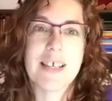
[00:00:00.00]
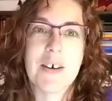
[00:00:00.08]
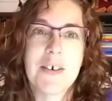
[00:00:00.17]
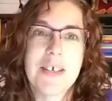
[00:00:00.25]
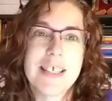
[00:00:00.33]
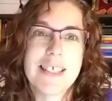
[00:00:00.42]

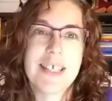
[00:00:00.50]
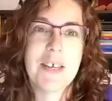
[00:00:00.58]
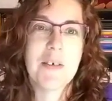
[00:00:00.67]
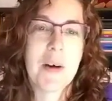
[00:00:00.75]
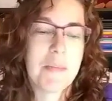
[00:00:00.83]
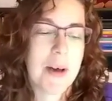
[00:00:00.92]
I see
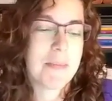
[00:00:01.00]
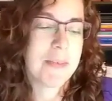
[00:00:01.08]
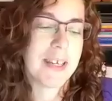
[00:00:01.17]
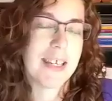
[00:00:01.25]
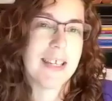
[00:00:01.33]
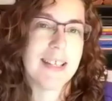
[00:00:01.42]
you all
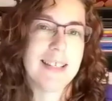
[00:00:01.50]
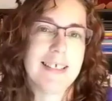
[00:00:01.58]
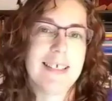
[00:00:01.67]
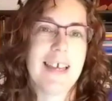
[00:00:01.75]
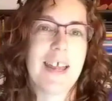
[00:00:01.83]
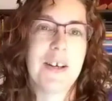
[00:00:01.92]
popping in.
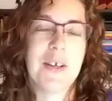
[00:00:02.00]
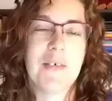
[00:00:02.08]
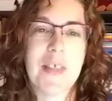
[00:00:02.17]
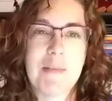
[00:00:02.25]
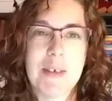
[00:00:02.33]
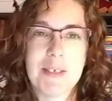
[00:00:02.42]
I don't know
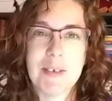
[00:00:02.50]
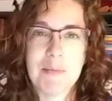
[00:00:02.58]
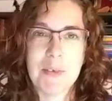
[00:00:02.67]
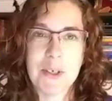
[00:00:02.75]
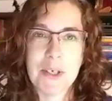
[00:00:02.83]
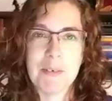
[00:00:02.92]
if that makes me
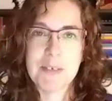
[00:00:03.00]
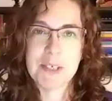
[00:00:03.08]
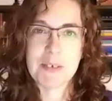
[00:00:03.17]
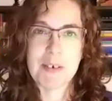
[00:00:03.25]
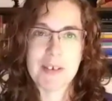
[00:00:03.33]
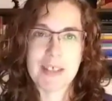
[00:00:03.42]
more
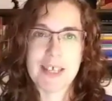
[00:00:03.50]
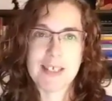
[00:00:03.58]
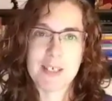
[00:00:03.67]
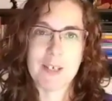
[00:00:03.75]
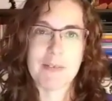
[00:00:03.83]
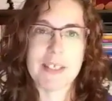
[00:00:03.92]
nervous or
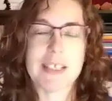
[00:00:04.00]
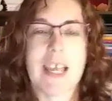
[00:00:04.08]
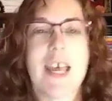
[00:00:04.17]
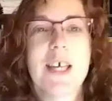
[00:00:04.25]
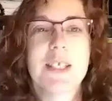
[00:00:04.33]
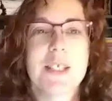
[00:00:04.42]
less nervous.
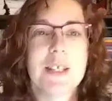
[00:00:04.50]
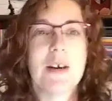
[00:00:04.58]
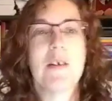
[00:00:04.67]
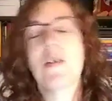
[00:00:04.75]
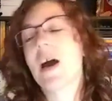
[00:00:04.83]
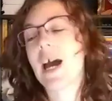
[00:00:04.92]

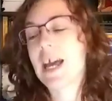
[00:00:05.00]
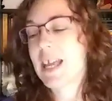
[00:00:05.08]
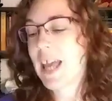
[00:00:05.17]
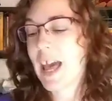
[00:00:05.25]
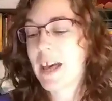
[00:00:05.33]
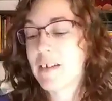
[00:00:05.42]
So I
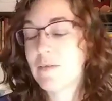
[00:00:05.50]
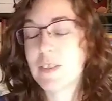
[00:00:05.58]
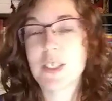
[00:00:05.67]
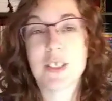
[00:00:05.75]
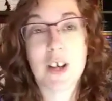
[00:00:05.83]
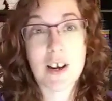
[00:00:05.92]
have
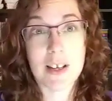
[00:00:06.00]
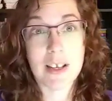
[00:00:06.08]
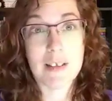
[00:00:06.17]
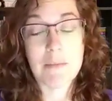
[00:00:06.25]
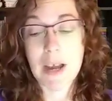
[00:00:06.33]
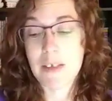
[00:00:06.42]

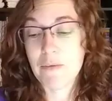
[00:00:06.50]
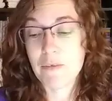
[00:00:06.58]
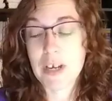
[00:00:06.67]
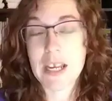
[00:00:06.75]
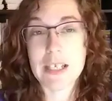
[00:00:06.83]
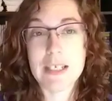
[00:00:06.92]
started, my
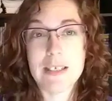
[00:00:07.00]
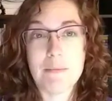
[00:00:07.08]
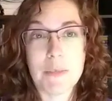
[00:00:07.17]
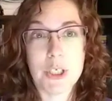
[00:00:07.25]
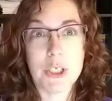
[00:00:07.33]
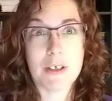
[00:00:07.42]
friend
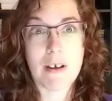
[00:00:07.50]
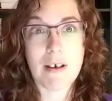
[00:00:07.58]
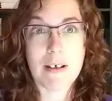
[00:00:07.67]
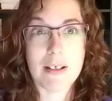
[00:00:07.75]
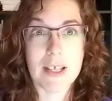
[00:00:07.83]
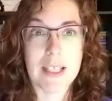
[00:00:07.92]

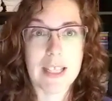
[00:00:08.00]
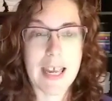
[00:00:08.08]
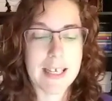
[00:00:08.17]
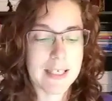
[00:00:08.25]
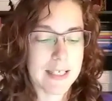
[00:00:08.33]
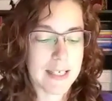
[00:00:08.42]
Michelle
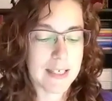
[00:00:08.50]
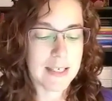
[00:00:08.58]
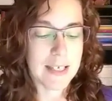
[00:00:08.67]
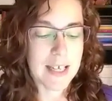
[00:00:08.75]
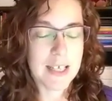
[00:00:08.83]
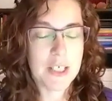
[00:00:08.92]
Eliason
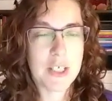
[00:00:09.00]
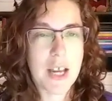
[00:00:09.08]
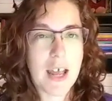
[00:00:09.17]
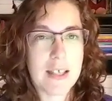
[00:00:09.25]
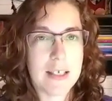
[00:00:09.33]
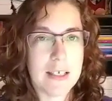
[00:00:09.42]

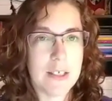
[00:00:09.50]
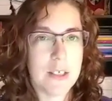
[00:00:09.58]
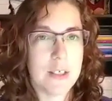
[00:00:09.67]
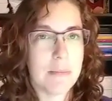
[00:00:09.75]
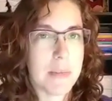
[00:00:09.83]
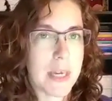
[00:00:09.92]

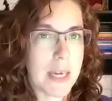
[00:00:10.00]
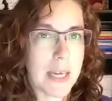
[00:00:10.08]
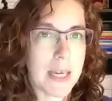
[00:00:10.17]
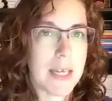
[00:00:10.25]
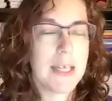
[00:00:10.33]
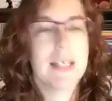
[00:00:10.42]
challenged
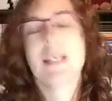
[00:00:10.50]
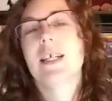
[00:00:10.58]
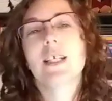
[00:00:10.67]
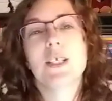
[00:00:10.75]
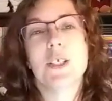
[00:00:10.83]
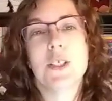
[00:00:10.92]
me
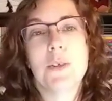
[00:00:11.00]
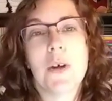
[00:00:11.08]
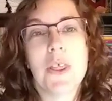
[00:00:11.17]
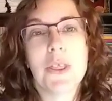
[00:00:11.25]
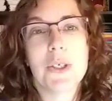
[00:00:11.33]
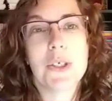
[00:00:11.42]
to do a
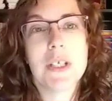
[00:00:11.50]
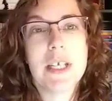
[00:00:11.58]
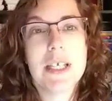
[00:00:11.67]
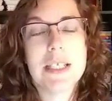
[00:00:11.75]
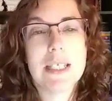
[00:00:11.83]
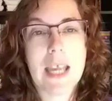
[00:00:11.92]

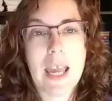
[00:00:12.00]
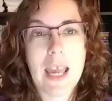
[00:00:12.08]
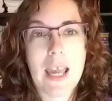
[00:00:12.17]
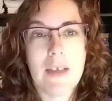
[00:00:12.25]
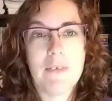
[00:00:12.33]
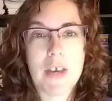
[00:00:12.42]

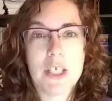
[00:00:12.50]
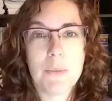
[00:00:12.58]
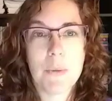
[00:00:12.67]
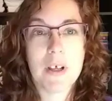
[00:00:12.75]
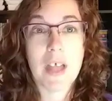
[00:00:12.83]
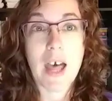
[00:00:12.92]
30-day
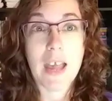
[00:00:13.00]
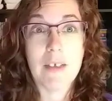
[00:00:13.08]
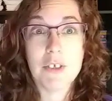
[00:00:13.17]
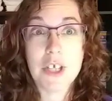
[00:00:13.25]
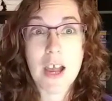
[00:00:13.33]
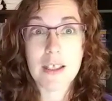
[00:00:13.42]
Facebook
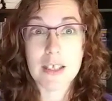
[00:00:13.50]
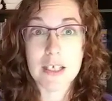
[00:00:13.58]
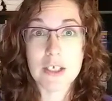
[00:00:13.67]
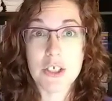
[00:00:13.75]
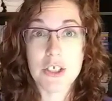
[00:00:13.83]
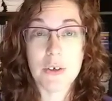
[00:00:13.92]
Live
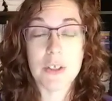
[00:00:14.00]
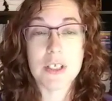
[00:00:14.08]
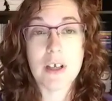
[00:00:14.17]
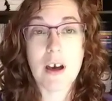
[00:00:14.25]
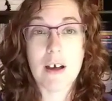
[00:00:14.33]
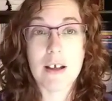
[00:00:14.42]
challenge. So it's
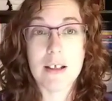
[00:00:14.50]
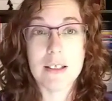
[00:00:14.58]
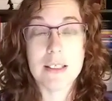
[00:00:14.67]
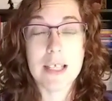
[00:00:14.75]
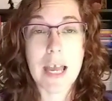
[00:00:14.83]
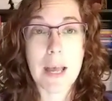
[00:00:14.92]

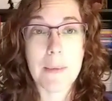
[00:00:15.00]
called,